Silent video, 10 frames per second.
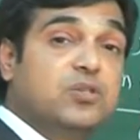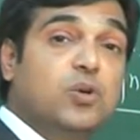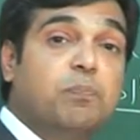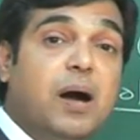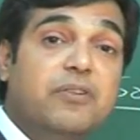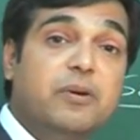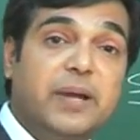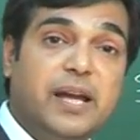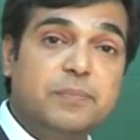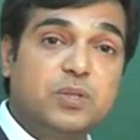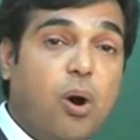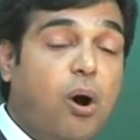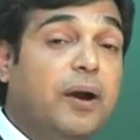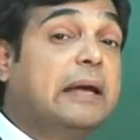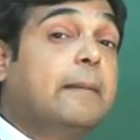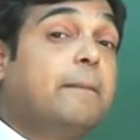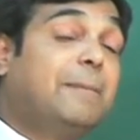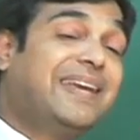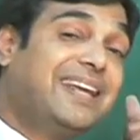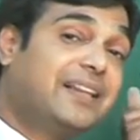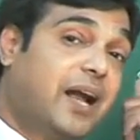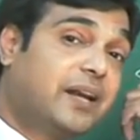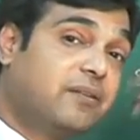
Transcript: So, power becomes odd meaning that